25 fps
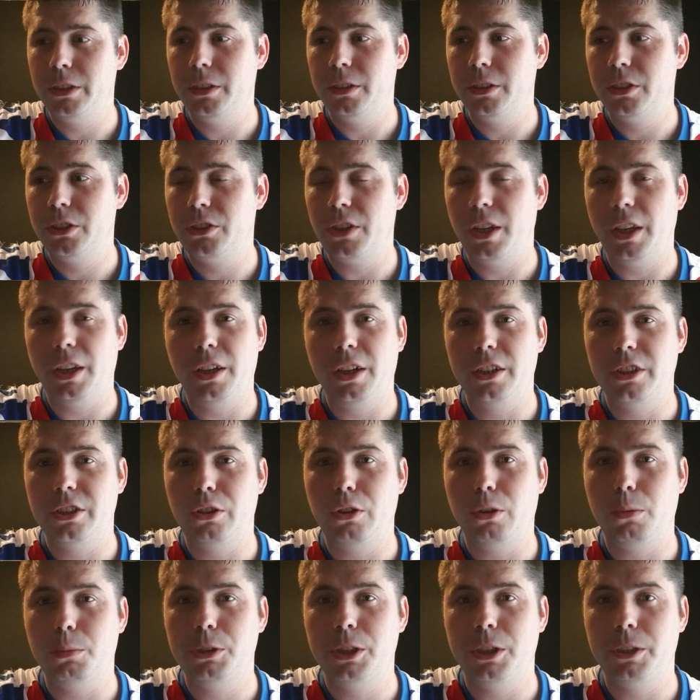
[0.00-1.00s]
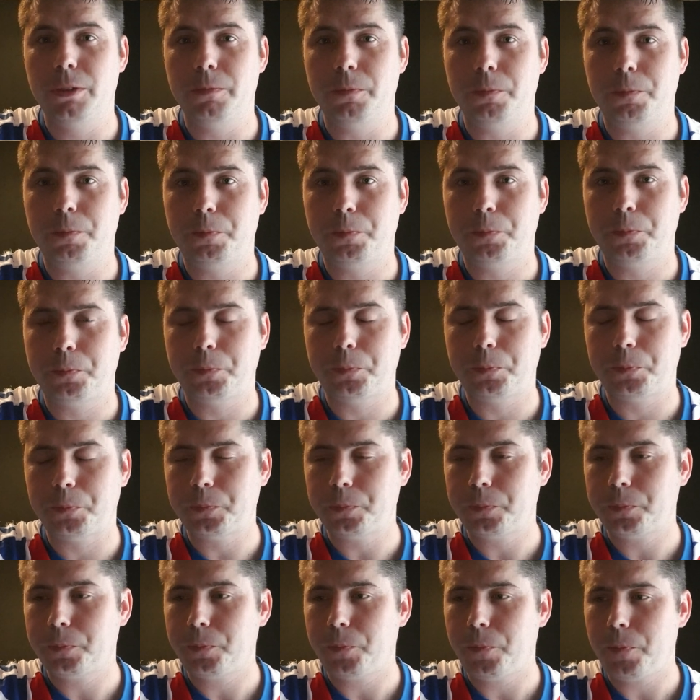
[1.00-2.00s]
striker as an option.
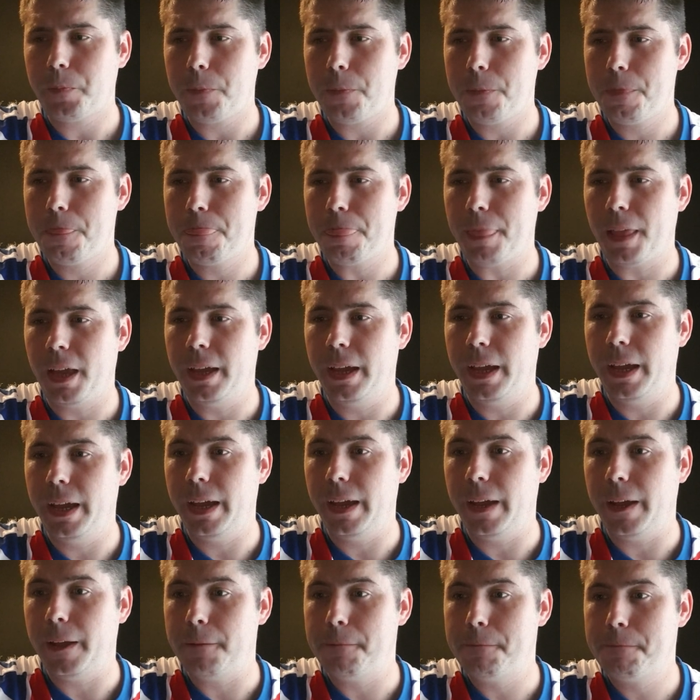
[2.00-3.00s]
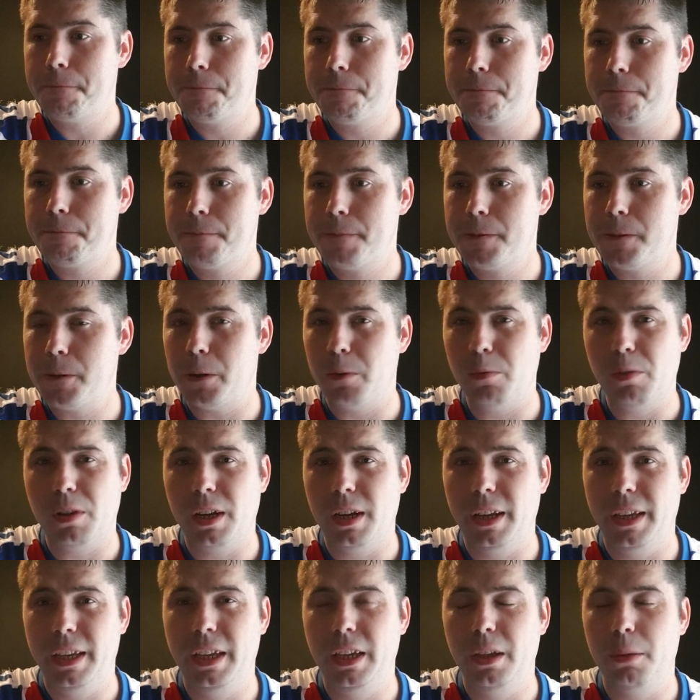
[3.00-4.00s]
So I'm
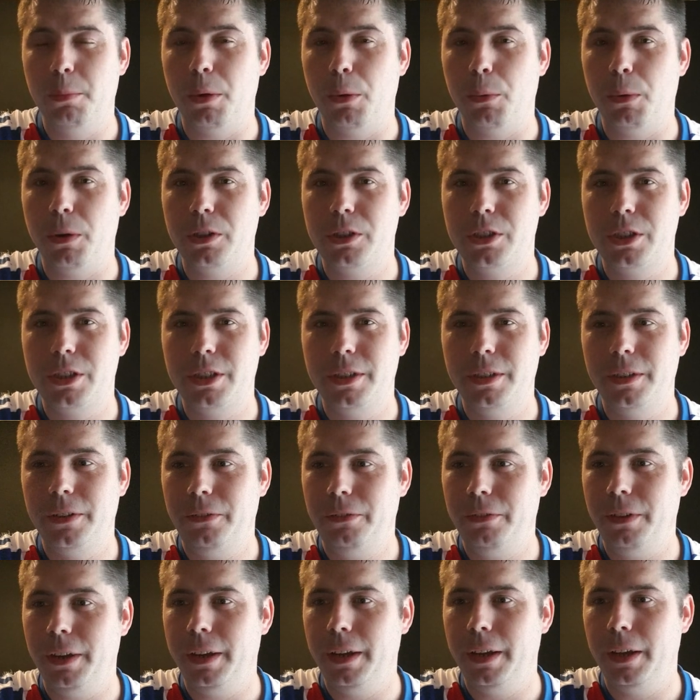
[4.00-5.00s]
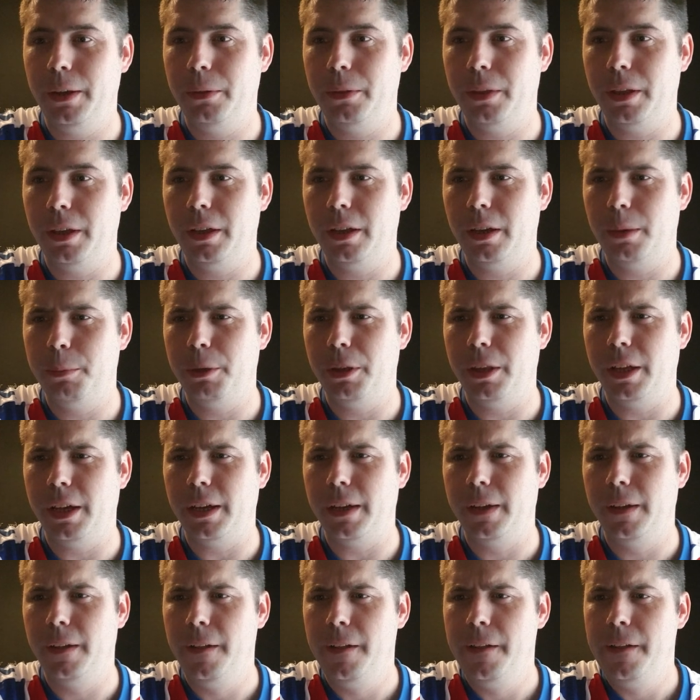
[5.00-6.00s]
kind of eating my words right now thinking
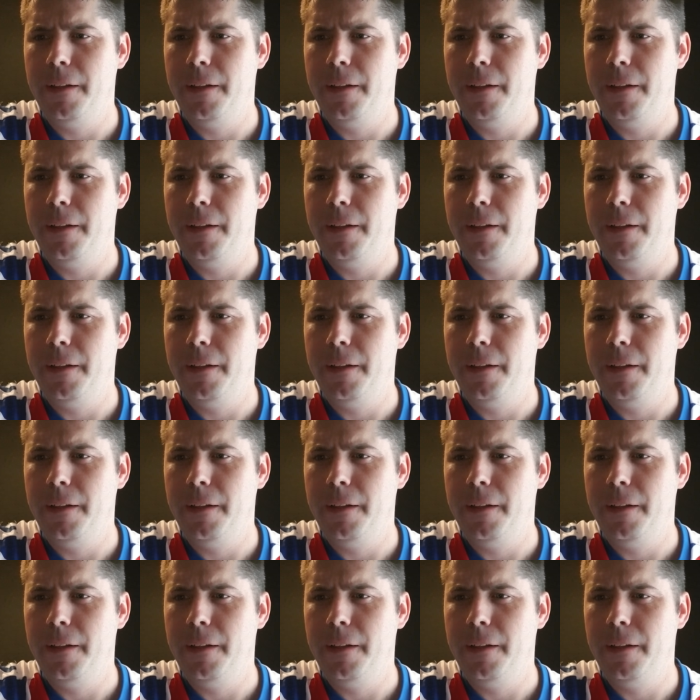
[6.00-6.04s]
about